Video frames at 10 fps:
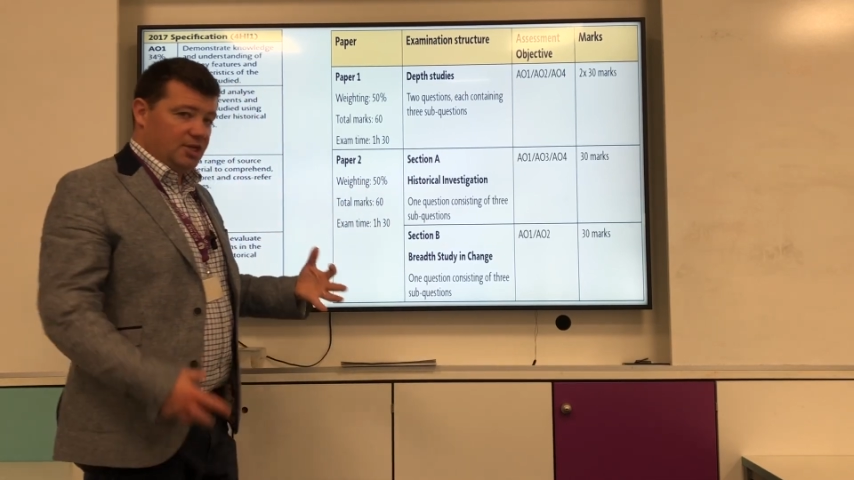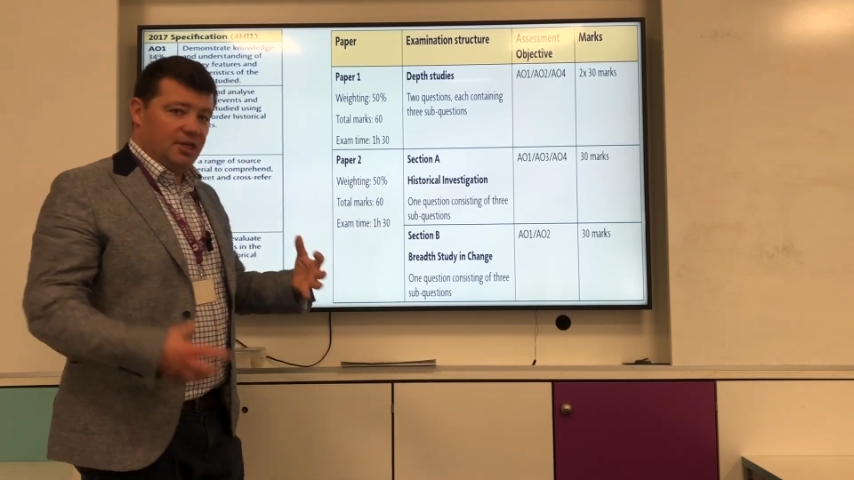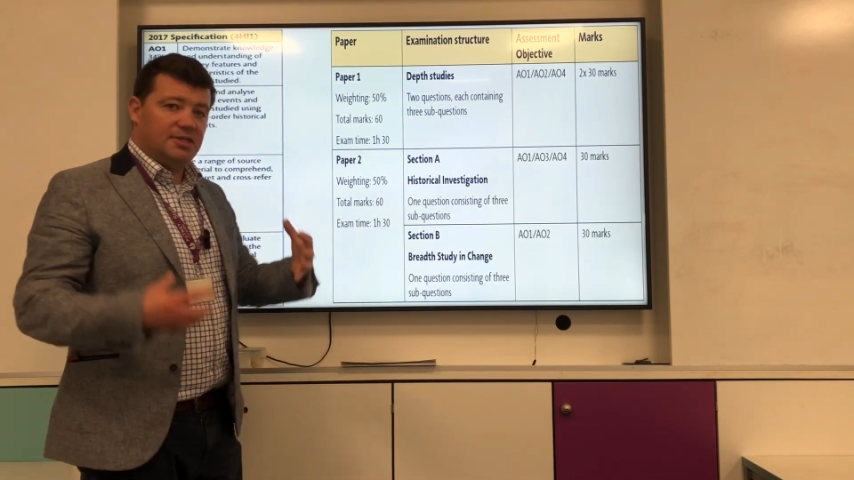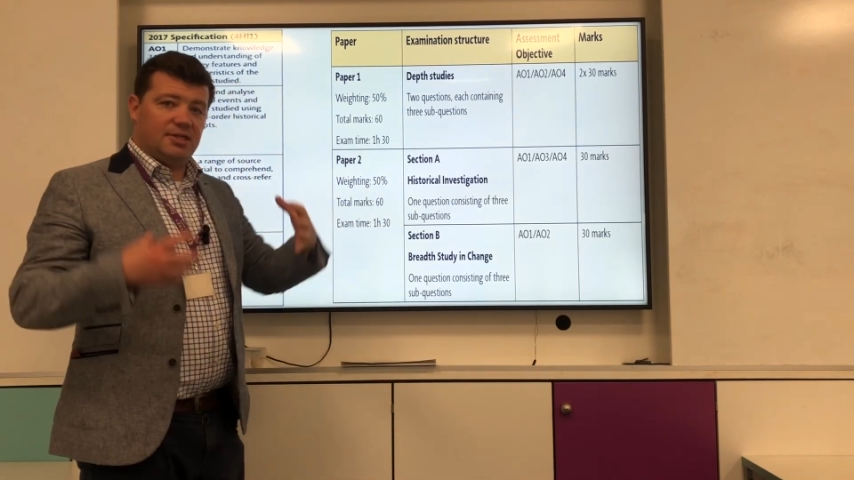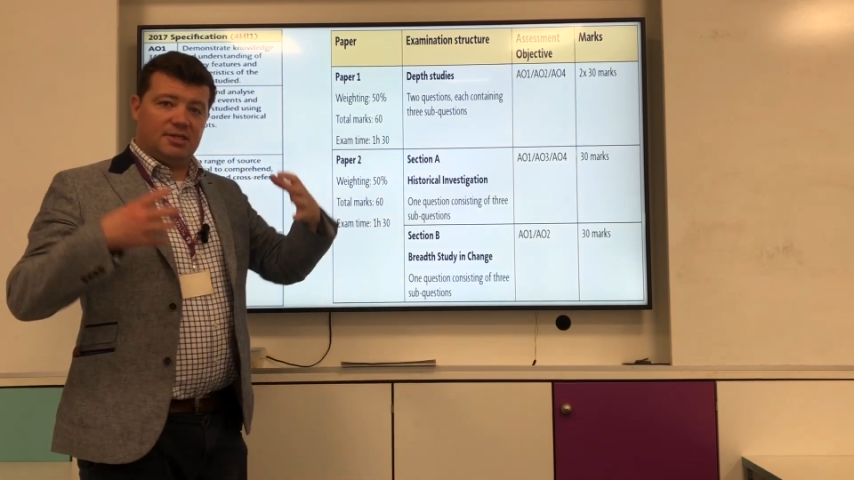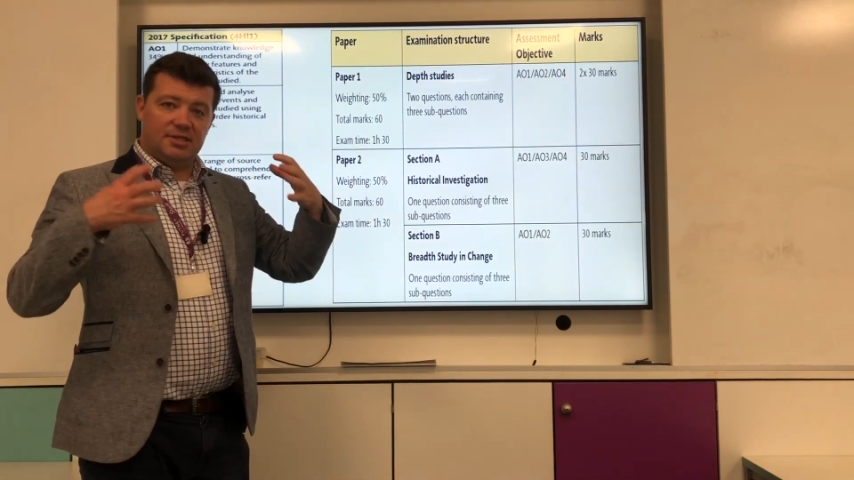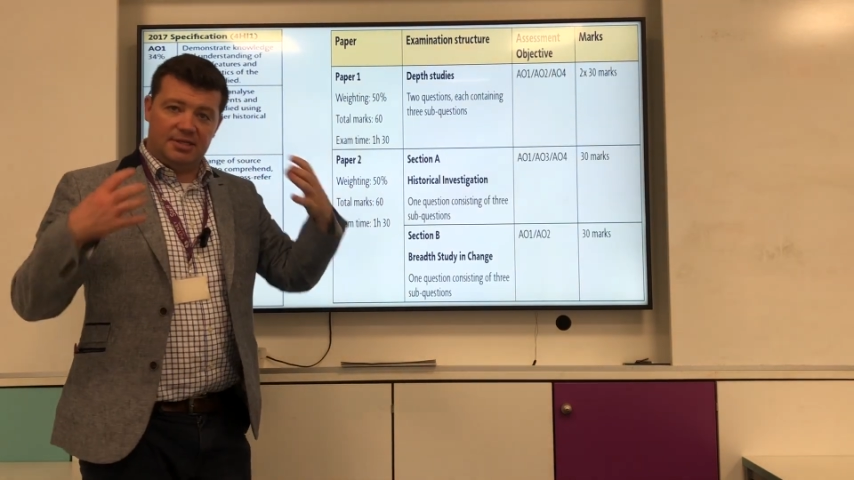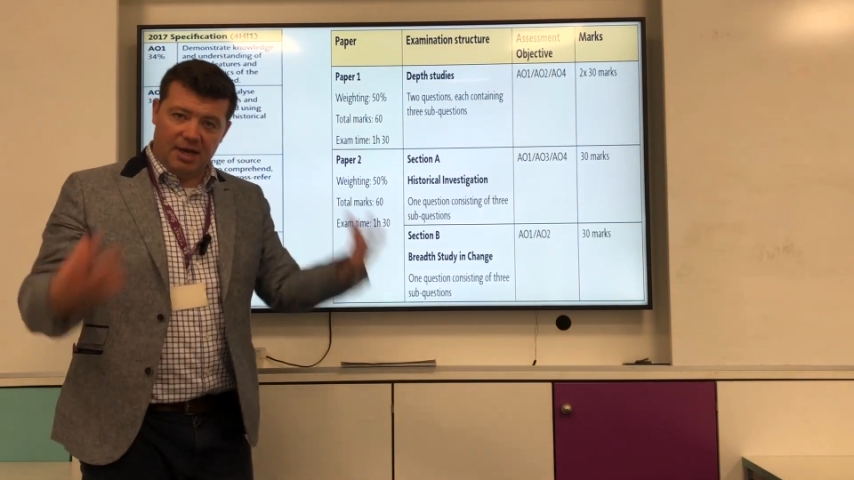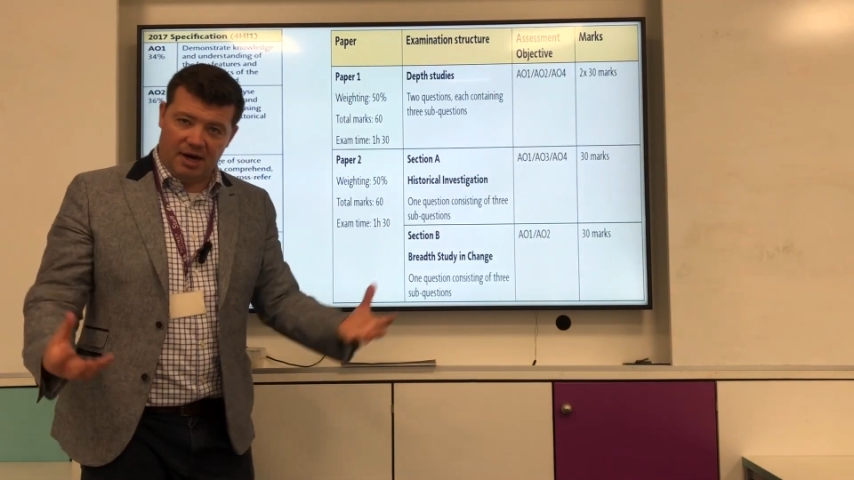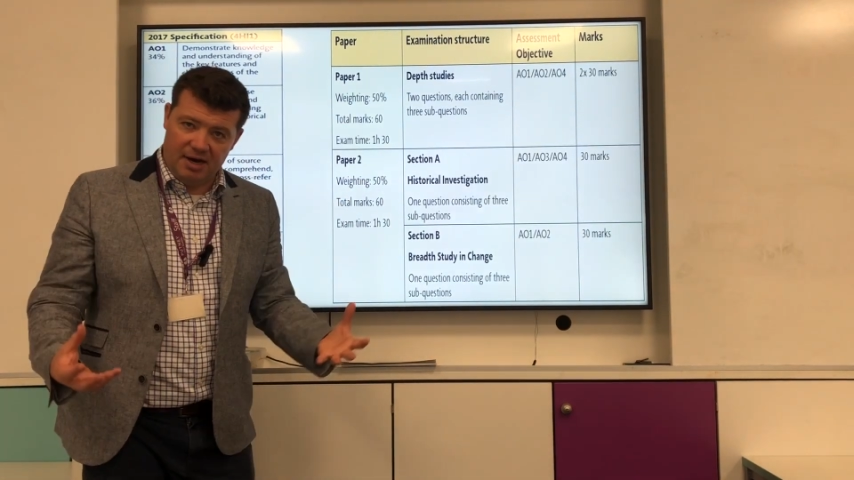is the
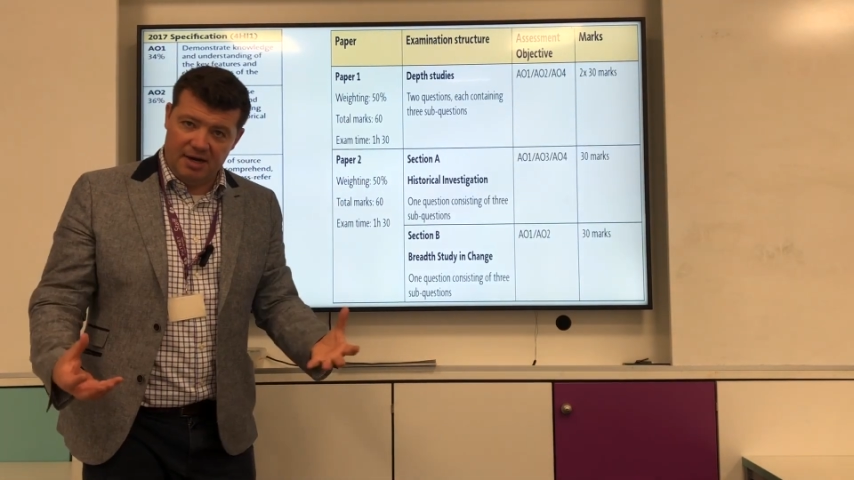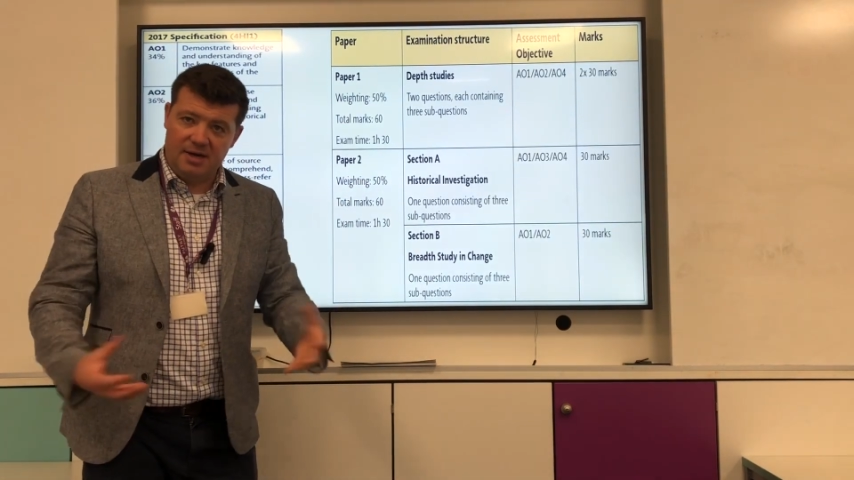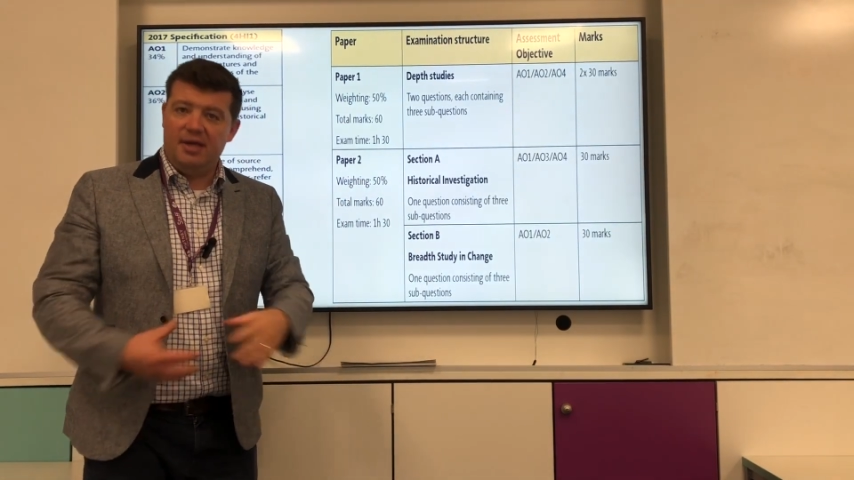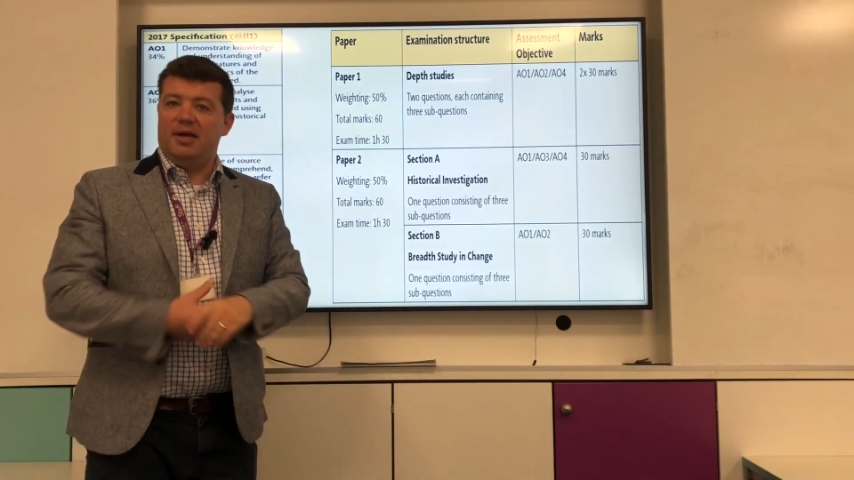Tsar